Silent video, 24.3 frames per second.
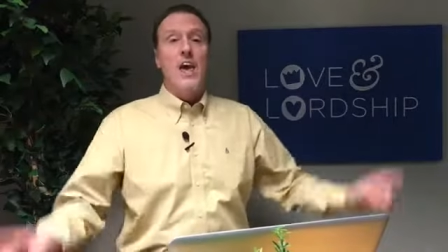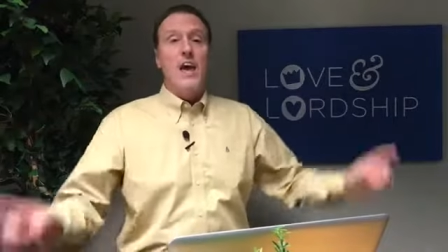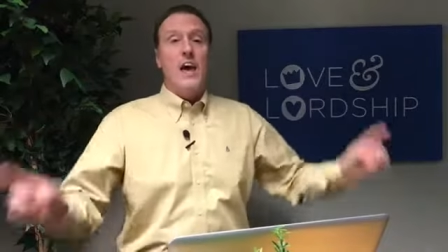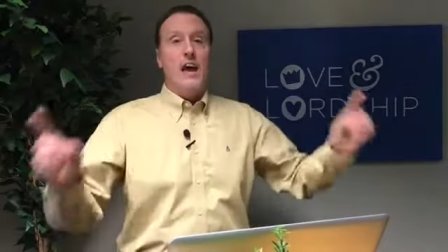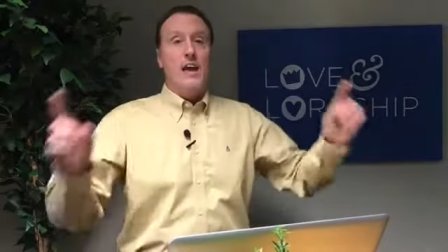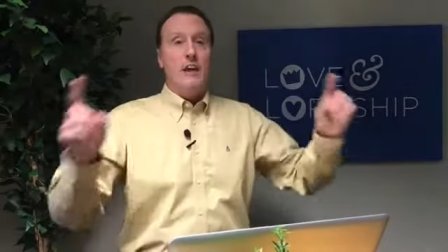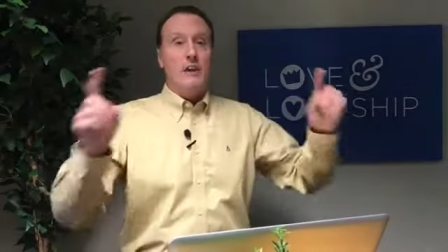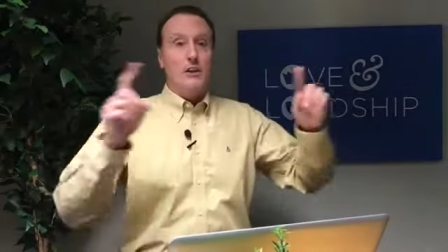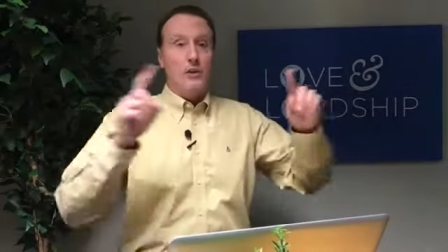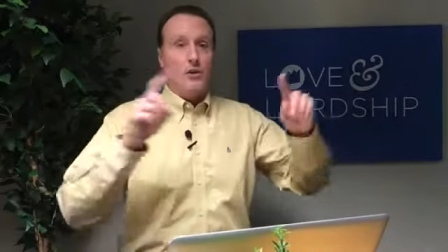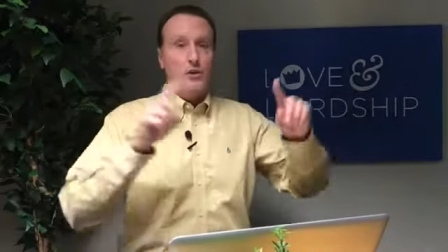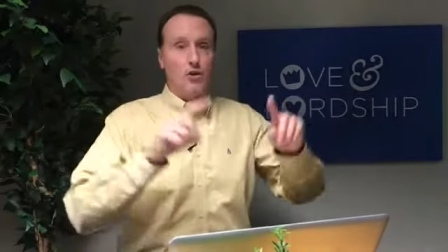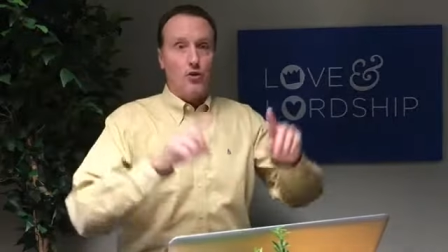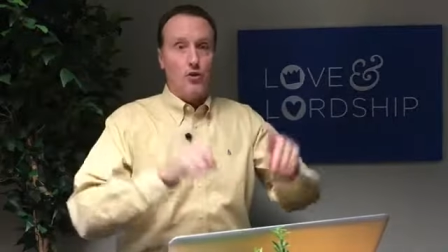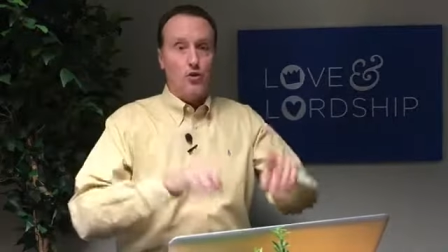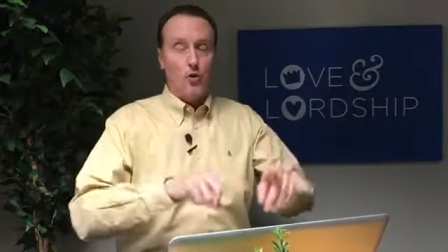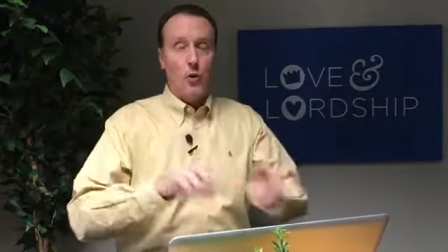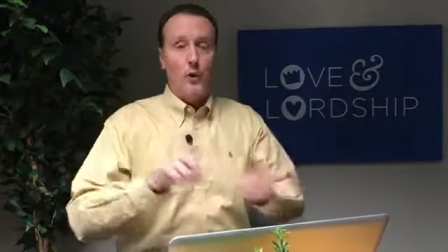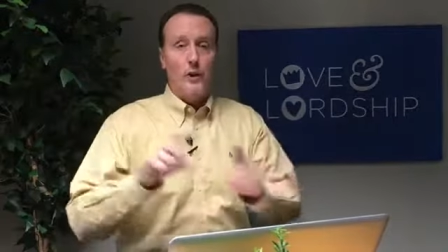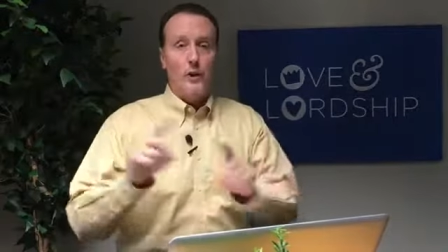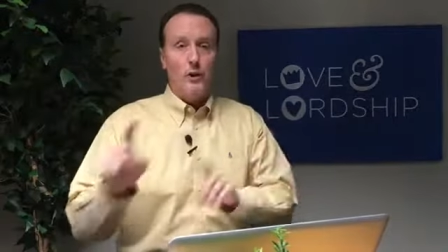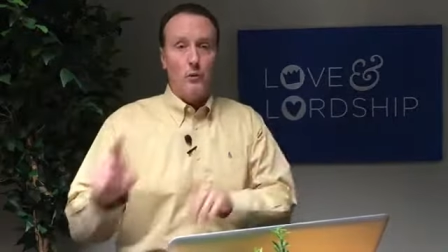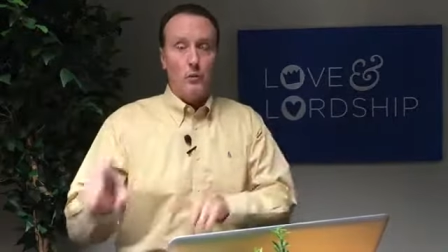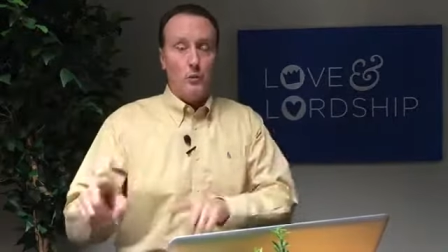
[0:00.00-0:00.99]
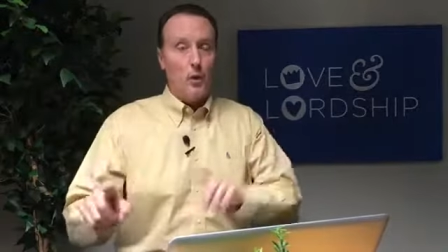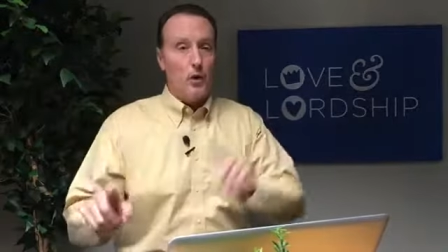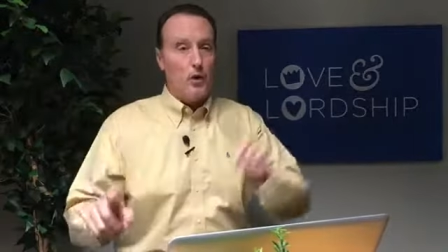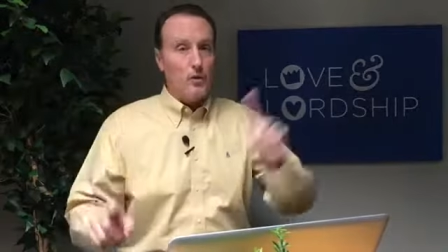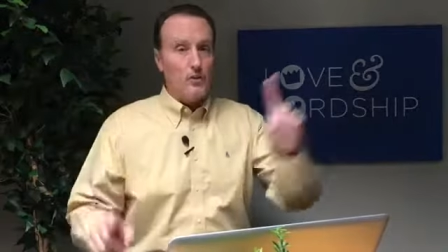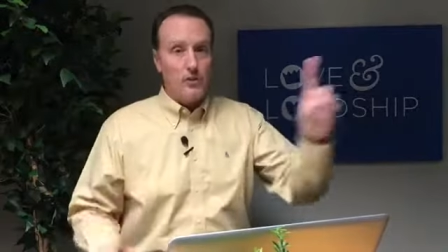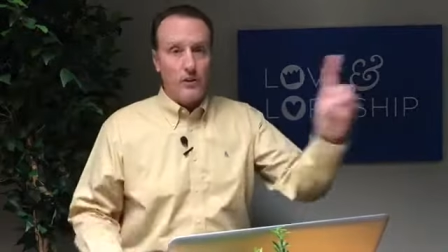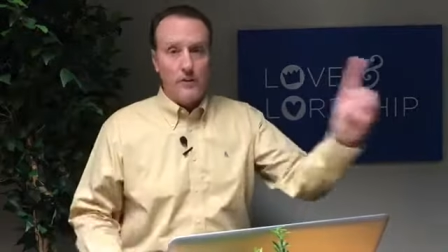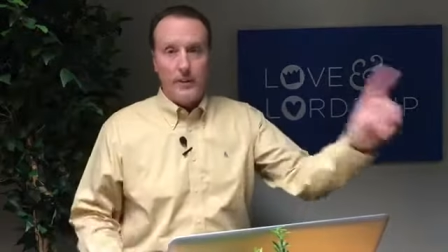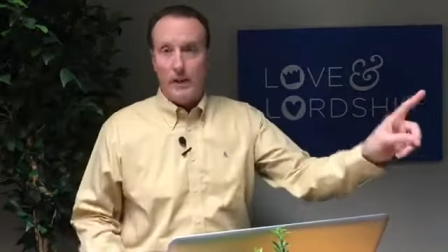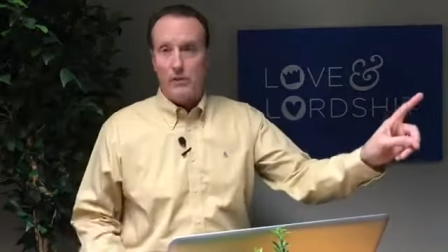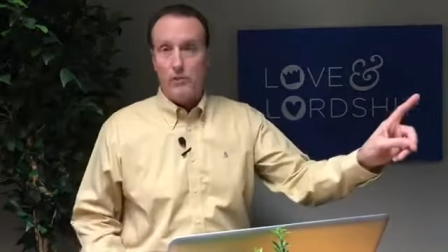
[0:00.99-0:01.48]
and destroyed at
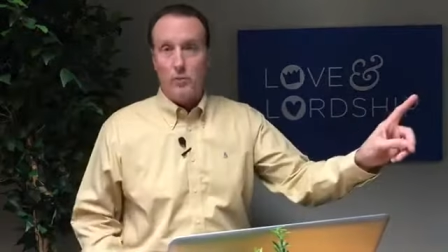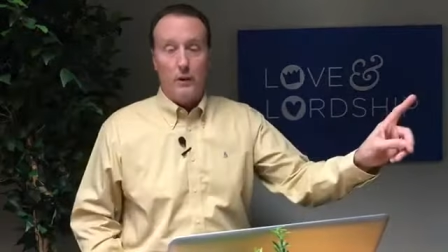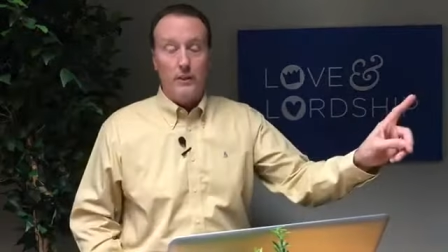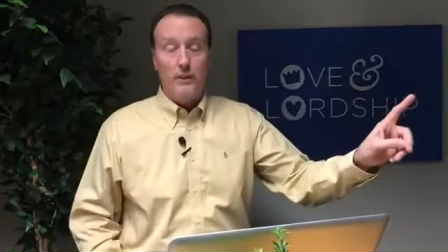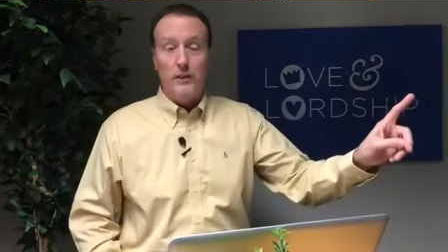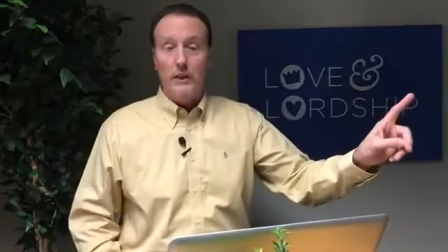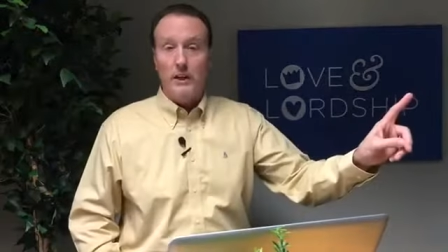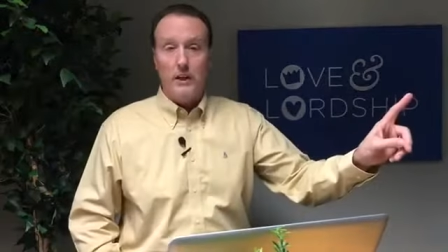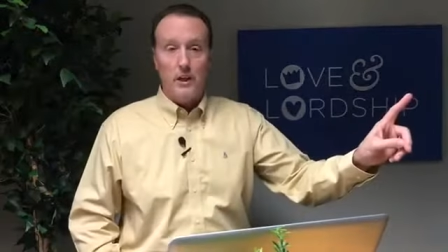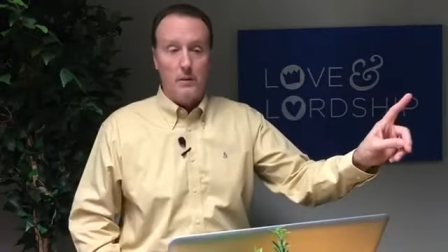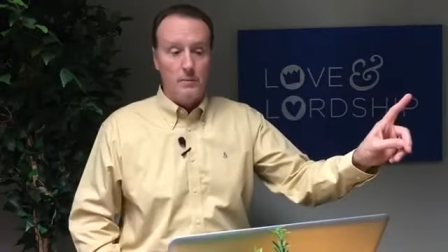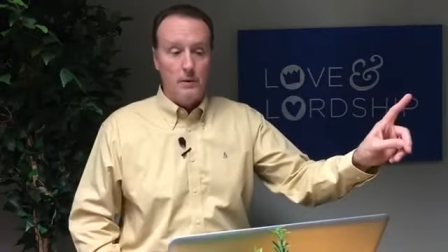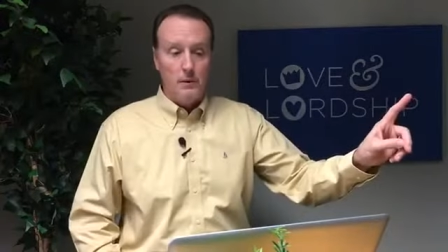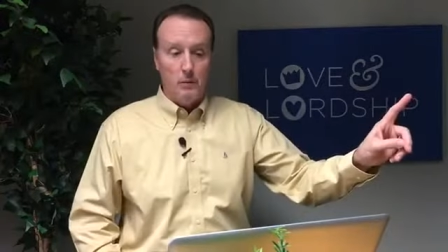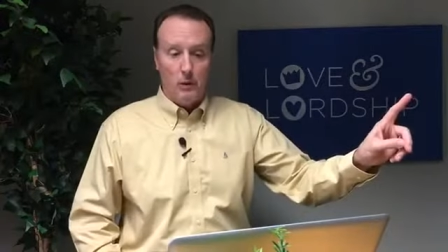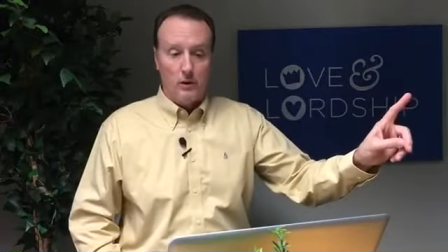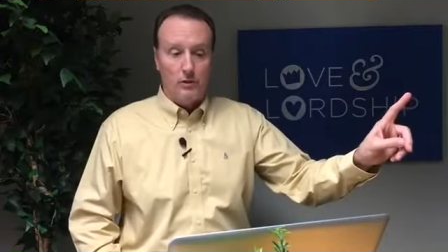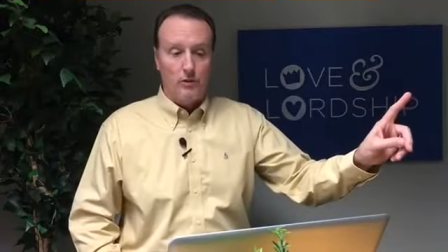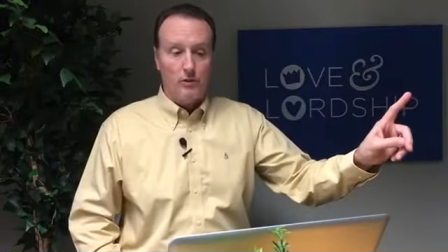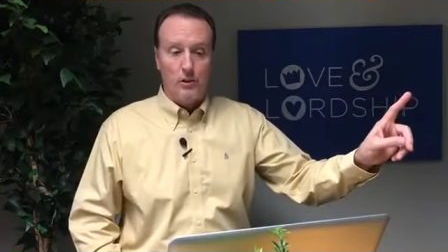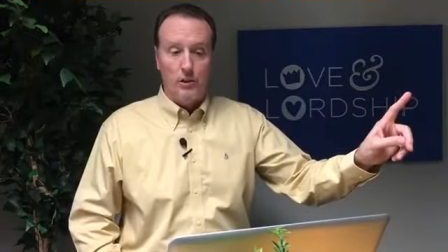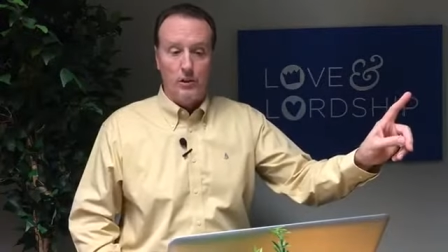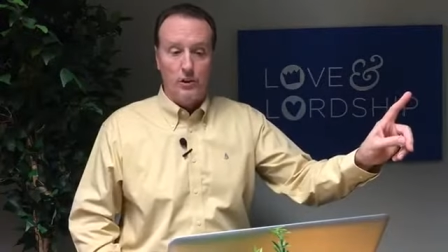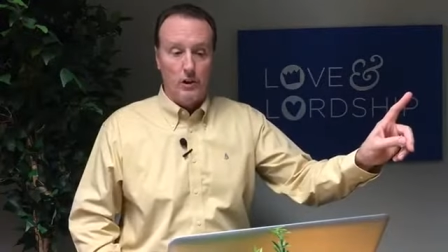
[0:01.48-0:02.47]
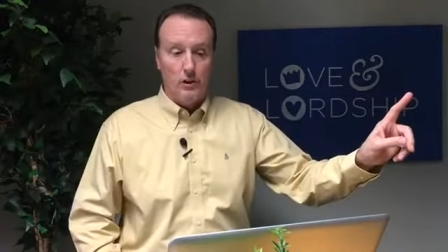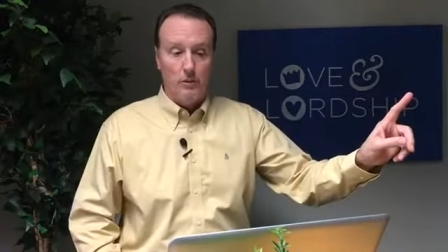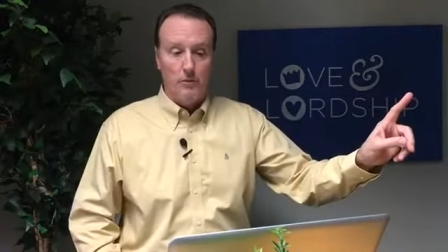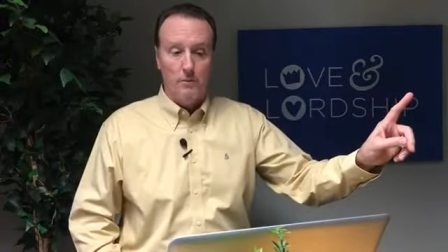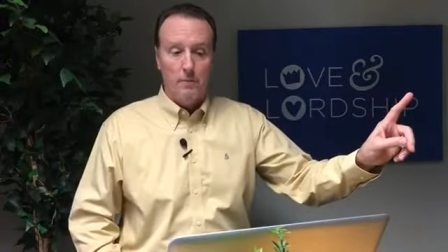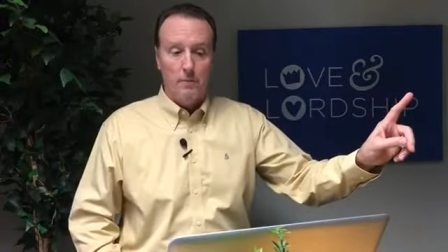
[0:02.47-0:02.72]
worst, and that's what the enemy wants to do.